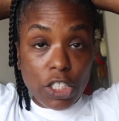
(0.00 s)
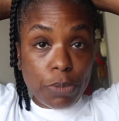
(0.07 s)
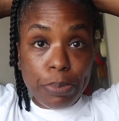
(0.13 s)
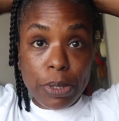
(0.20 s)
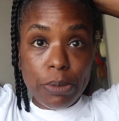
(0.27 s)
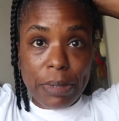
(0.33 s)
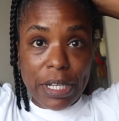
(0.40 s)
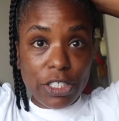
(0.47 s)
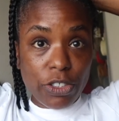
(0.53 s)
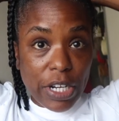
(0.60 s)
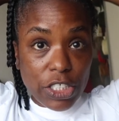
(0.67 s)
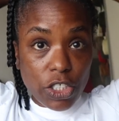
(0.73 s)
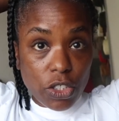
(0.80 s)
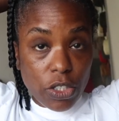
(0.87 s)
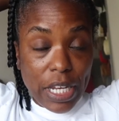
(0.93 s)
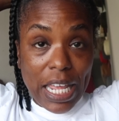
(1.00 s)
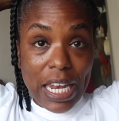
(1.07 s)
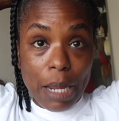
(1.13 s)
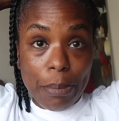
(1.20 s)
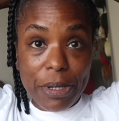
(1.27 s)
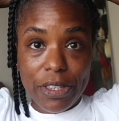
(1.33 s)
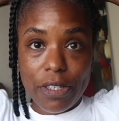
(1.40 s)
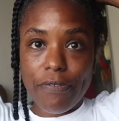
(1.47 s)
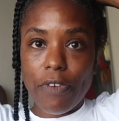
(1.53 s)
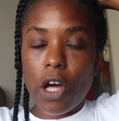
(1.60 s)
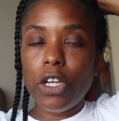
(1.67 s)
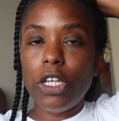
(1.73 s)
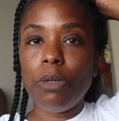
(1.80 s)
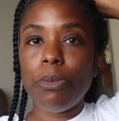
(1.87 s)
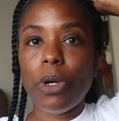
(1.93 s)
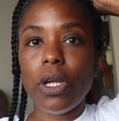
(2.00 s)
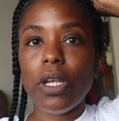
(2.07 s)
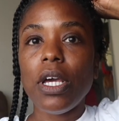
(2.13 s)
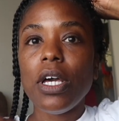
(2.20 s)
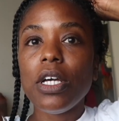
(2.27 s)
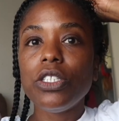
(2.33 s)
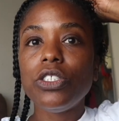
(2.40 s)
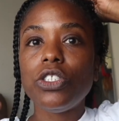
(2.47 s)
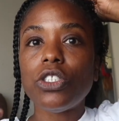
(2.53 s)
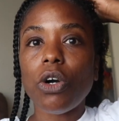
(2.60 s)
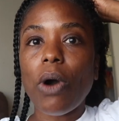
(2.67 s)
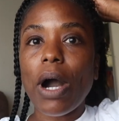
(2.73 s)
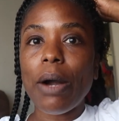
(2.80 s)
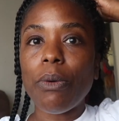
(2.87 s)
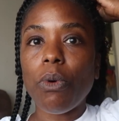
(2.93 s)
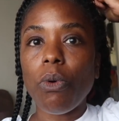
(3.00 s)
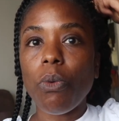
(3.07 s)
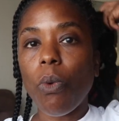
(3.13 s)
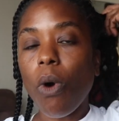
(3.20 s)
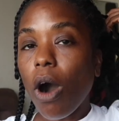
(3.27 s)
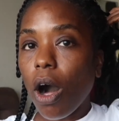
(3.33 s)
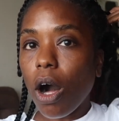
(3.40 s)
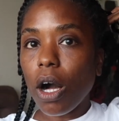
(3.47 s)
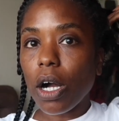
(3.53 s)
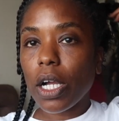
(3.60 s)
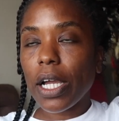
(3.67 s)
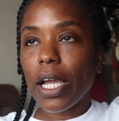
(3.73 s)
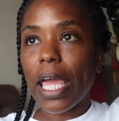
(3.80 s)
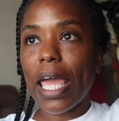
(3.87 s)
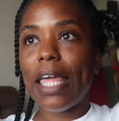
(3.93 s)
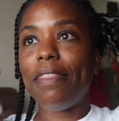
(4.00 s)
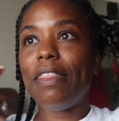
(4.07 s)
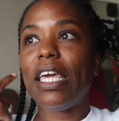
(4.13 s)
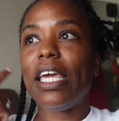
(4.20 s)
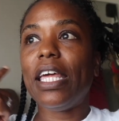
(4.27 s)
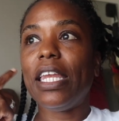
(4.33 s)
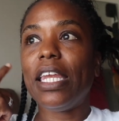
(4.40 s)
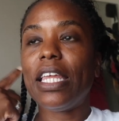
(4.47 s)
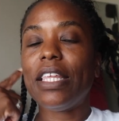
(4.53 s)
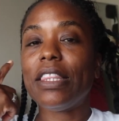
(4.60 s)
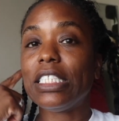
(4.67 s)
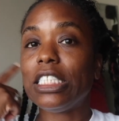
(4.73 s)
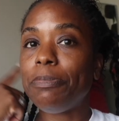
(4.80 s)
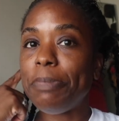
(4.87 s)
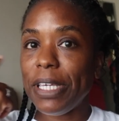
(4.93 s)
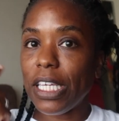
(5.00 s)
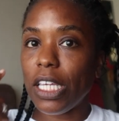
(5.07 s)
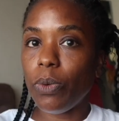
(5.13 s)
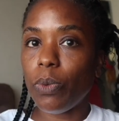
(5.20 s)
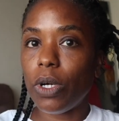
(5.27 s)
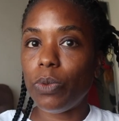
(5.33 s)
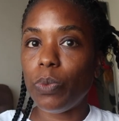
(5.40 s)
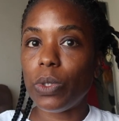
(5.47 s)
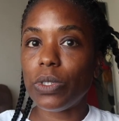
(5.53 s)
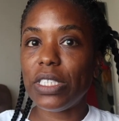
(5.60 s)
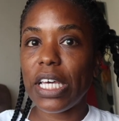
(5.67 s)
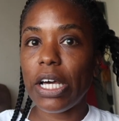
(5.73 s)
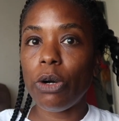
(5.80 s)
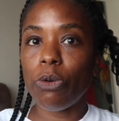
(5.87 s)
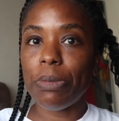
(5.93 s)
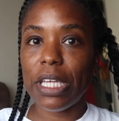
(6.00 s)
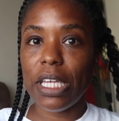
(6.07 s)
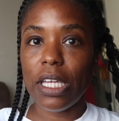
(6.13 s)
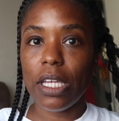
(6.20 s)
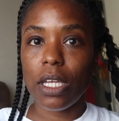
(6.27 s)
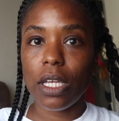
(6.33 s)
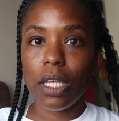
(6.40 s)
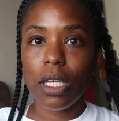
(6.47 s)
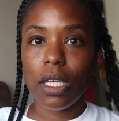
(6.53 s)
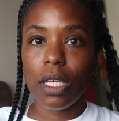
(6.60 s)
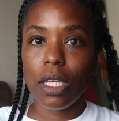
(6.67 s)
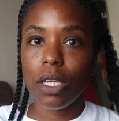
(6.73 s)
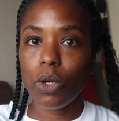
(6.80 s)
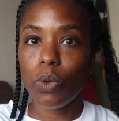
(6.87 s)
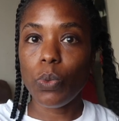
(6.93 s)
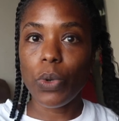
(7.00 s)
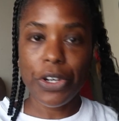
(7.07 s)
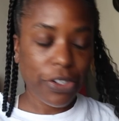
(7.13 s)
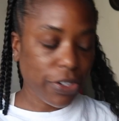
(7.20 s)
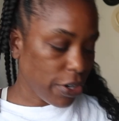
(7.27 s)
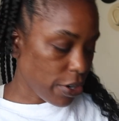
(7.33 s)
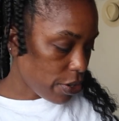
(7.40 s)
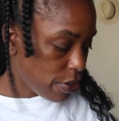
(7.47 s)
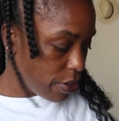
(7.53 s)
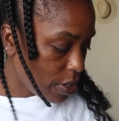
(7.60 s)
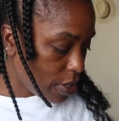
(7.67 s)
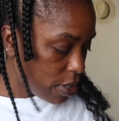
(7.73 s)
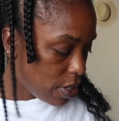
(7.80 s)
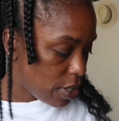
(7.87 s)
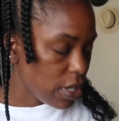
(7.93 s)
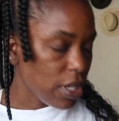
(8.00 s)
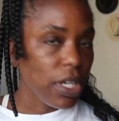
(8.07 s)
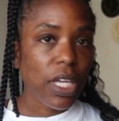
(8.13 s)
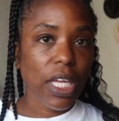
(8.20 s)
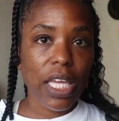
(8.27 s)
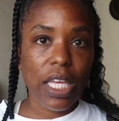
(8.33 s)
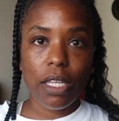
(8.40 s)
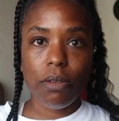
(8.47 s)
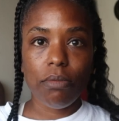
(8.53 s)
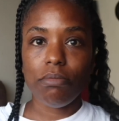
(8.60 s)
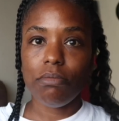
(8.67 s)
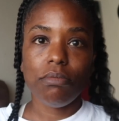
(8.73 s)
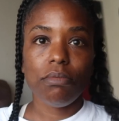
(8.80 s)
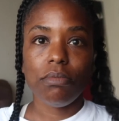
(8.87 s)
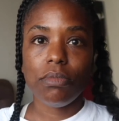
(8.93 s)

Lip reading: put my directions on and I put the volume on. So I will walk, and then the speaking one will tell me where to turn. In